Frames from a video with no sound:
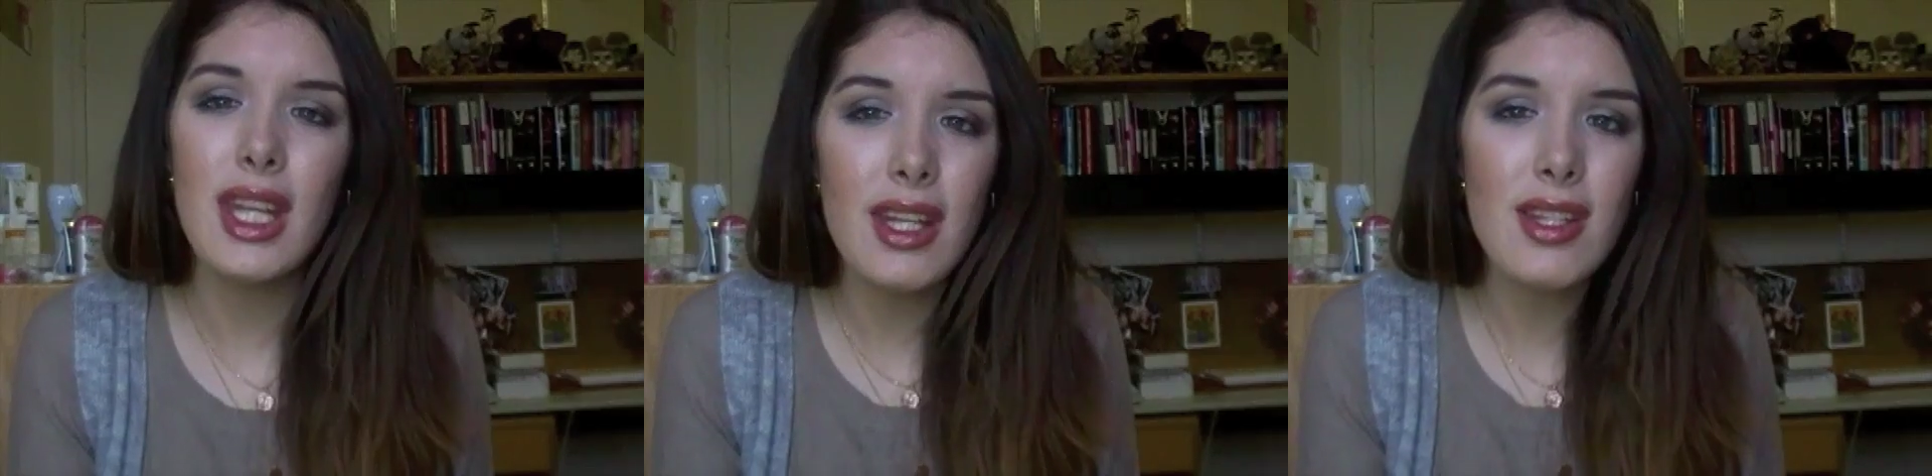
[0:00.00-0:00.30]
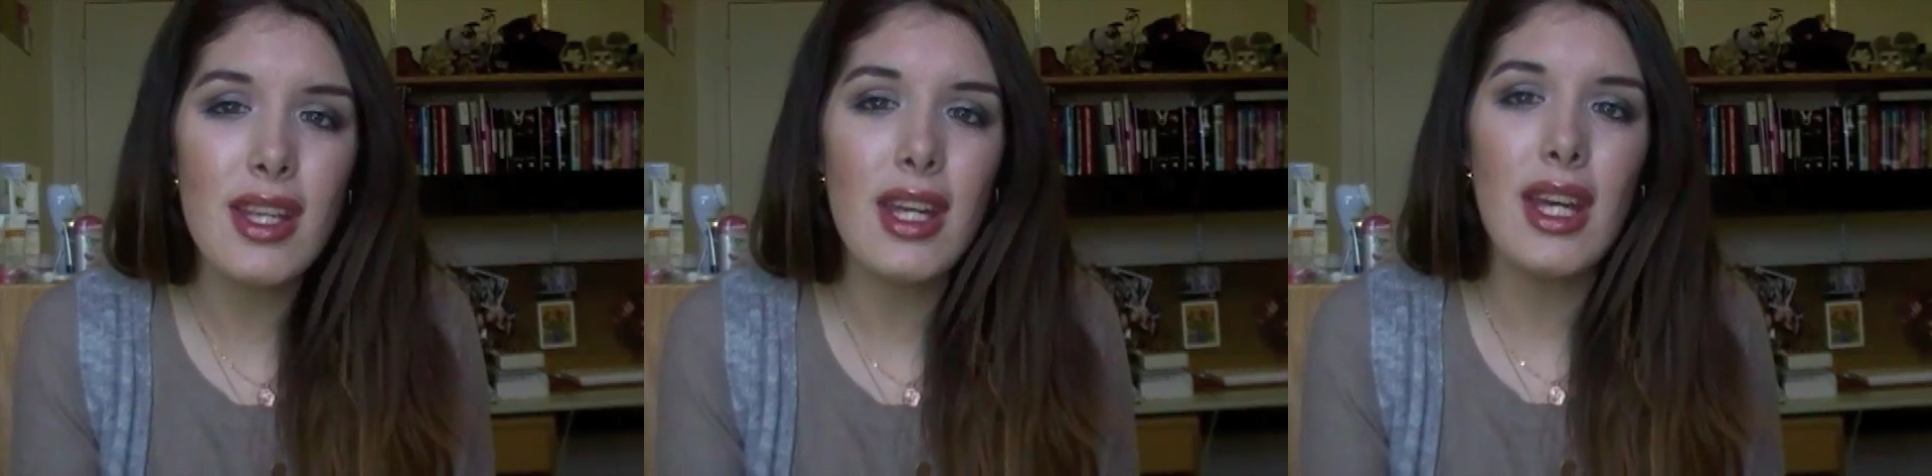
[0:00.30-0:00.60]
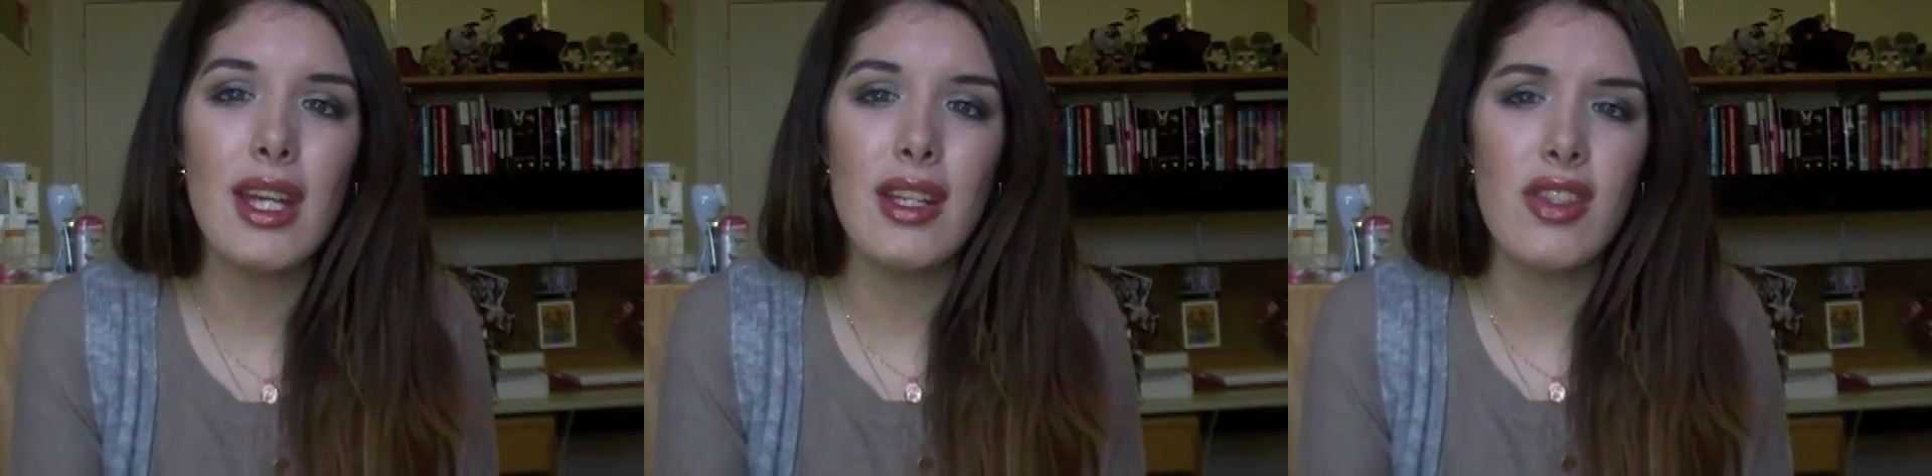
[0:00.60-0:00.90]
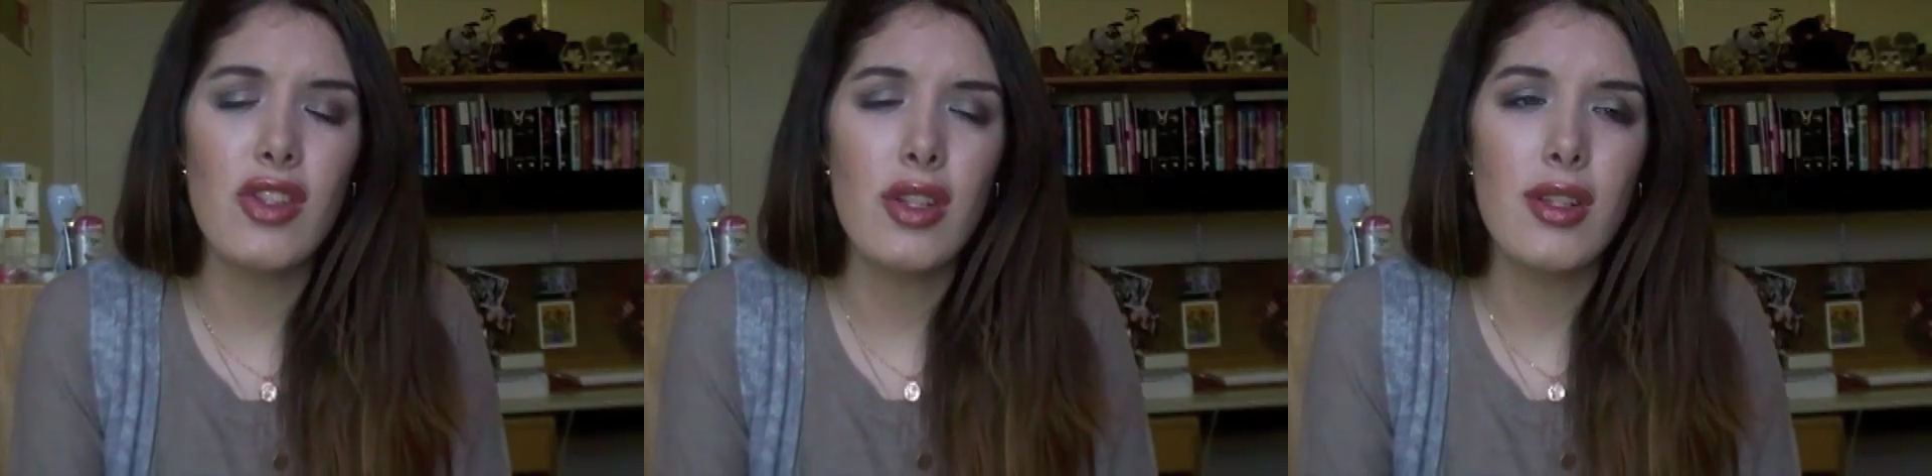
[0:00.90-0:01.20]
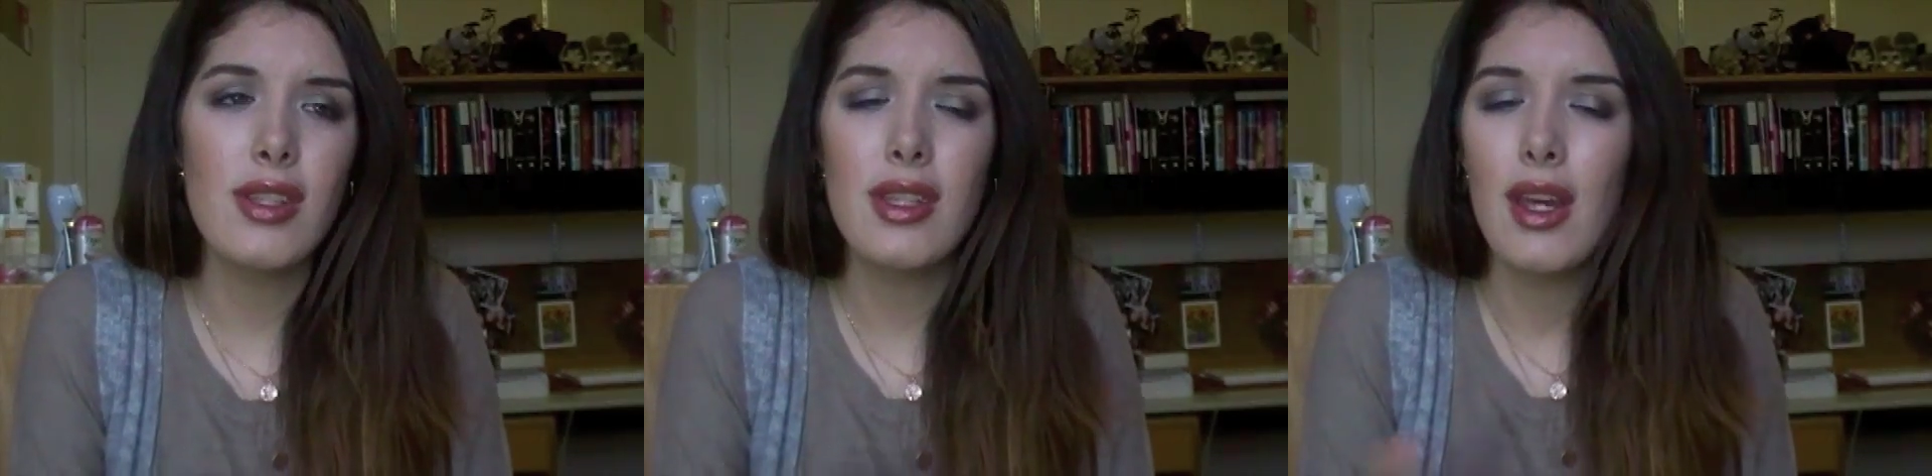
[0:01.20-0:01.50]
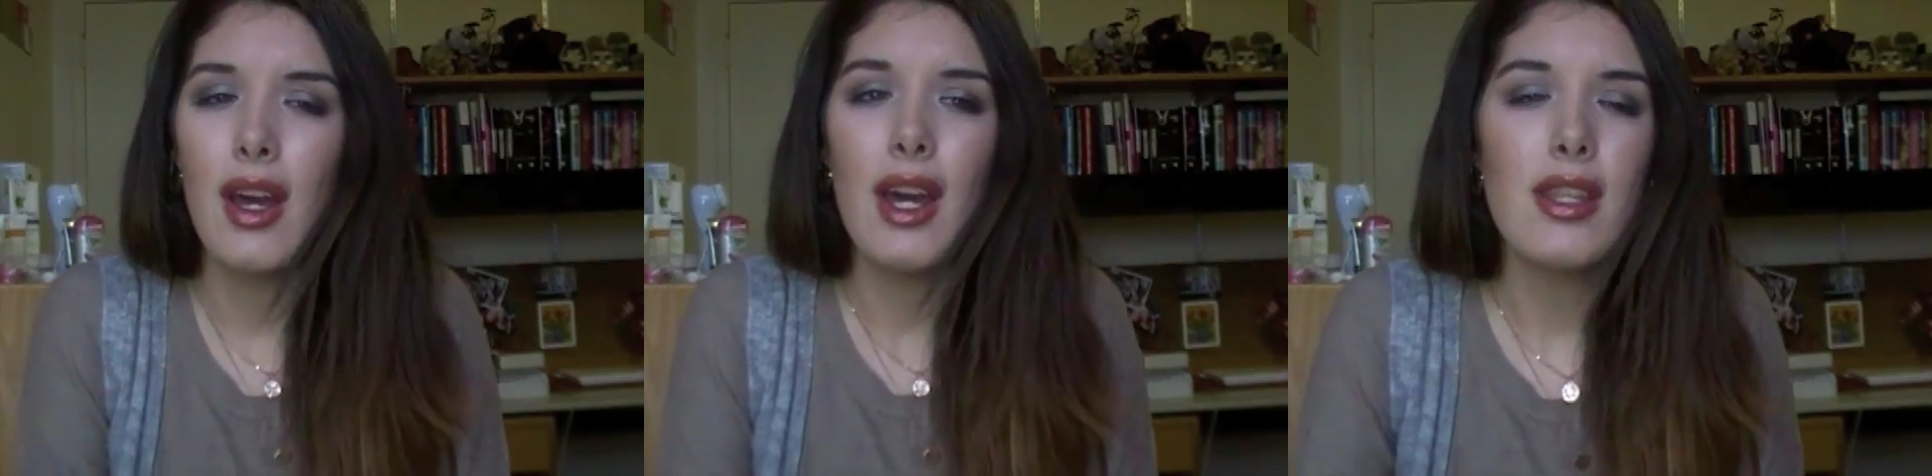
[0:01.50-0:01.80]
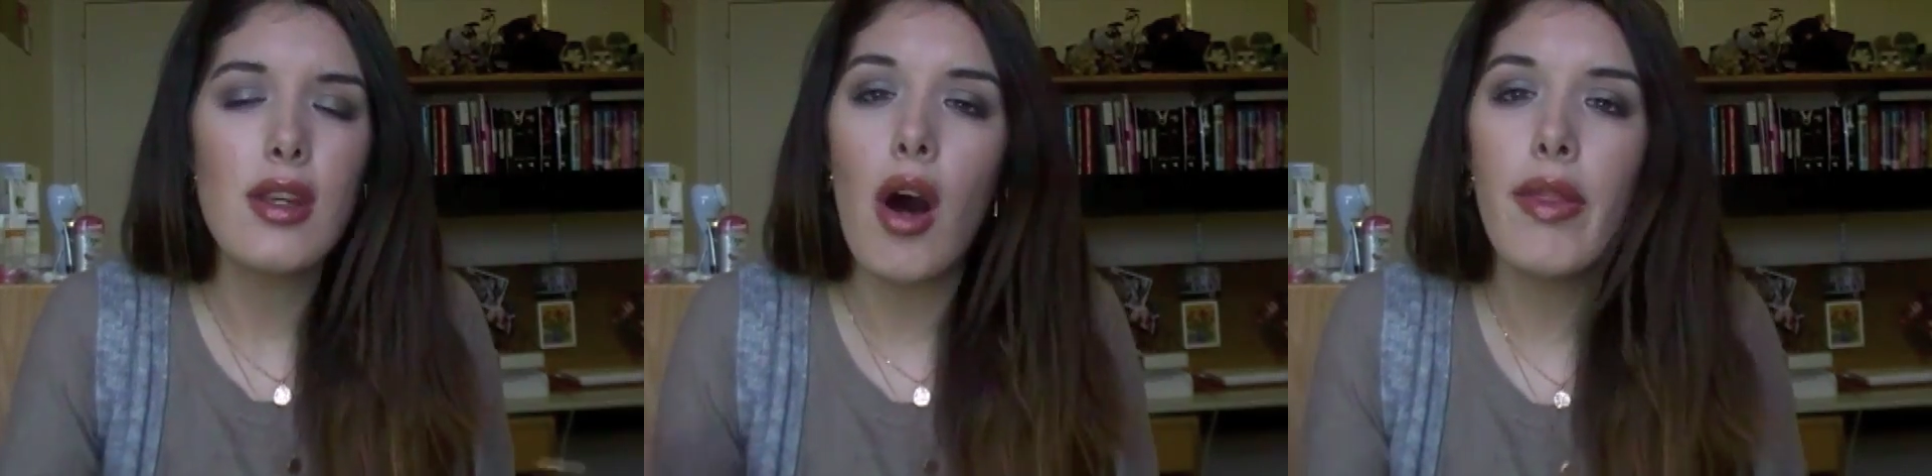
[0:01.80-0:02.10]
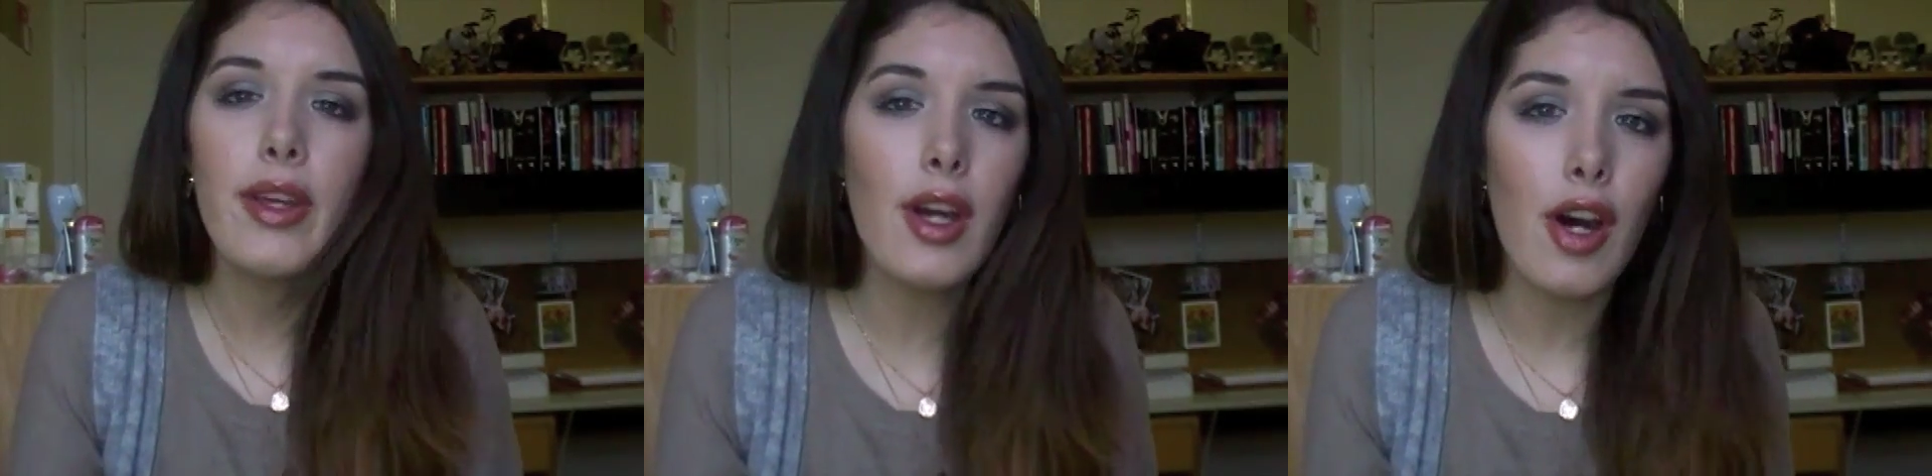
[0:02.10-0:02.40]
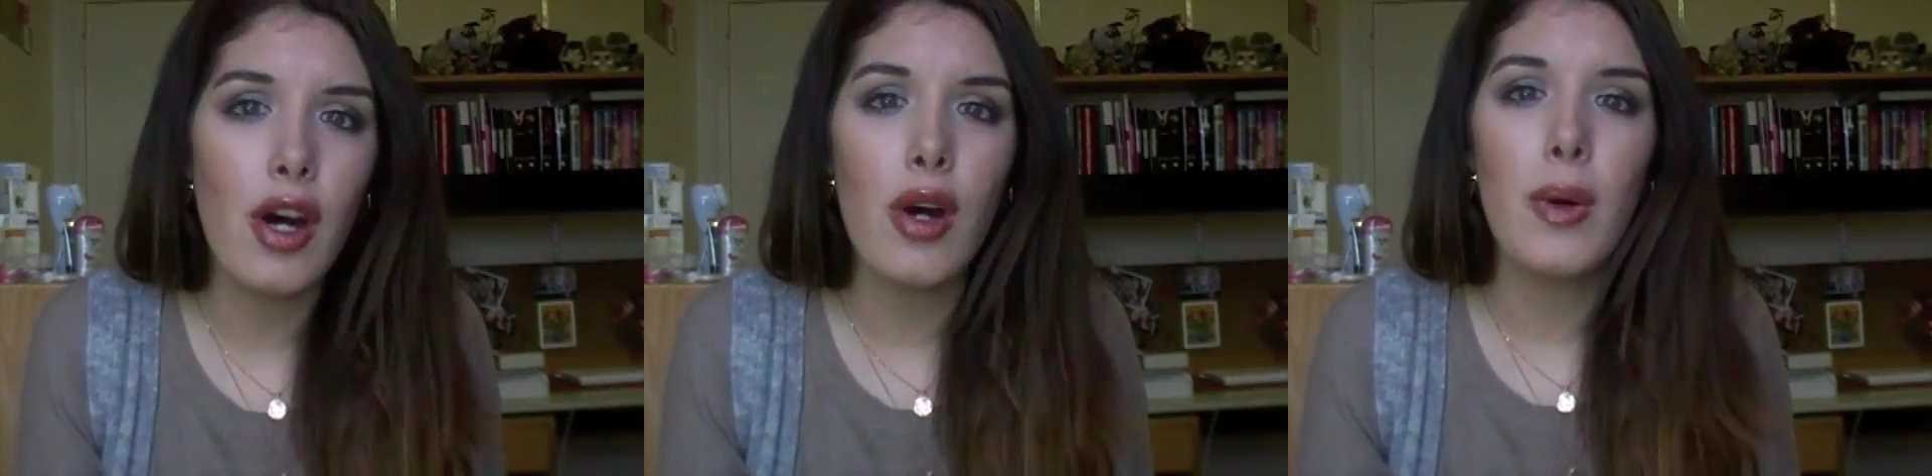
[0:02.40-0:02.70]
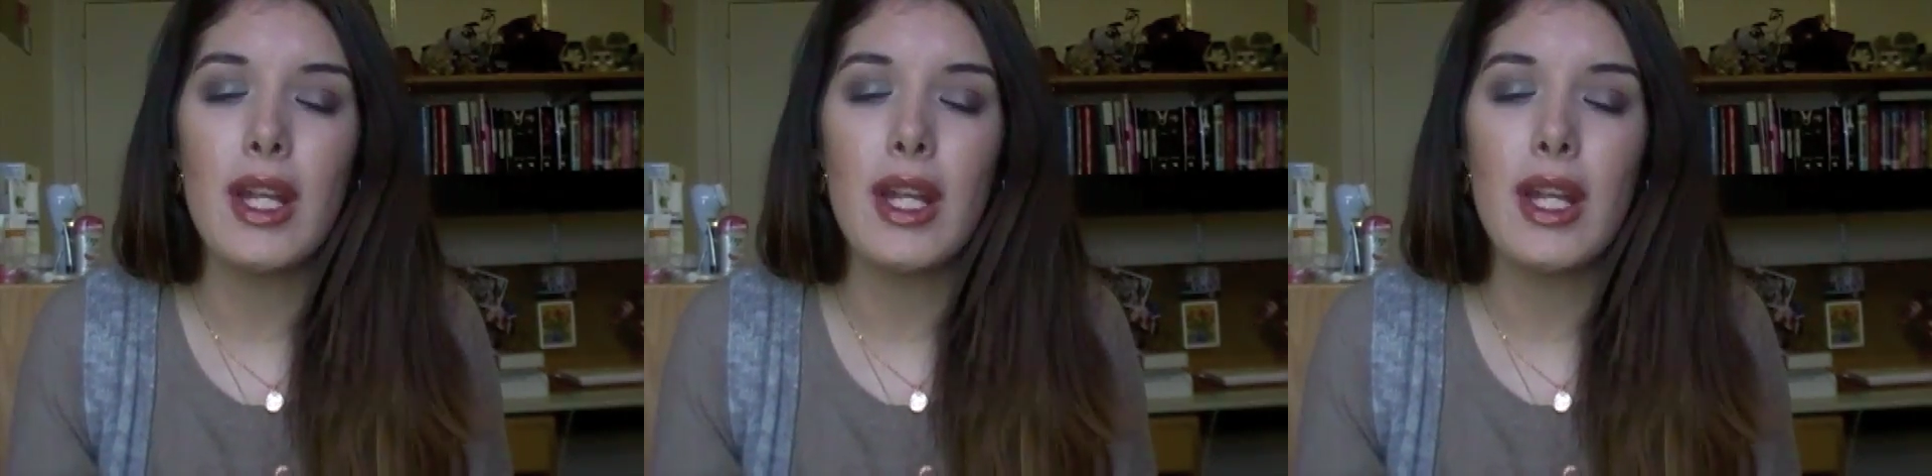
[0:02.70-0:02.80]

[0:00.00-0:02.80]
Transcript: easy, and it's on the go,